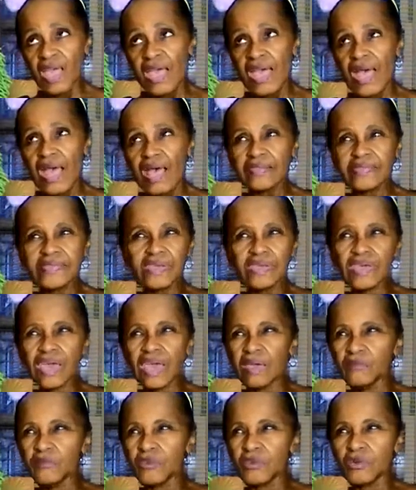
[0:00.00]
I think,
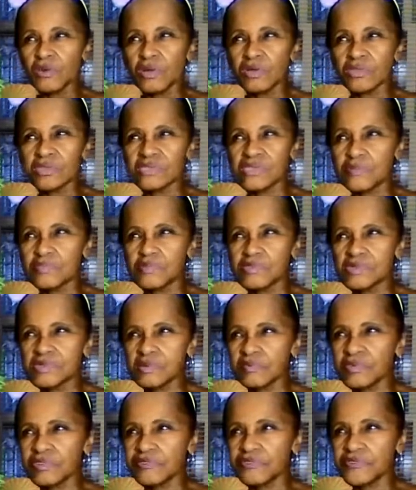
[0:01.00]
came on
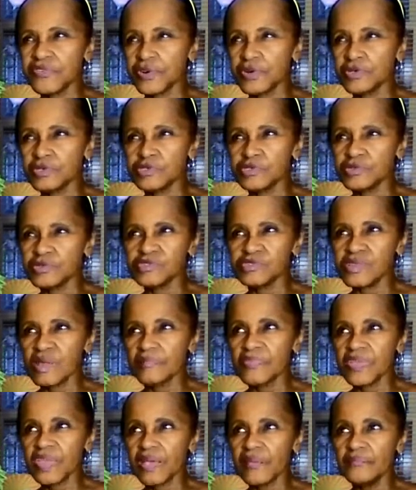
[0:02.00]
September 1st or
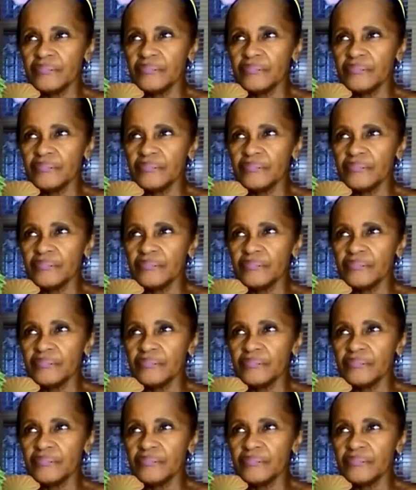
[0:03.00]
something,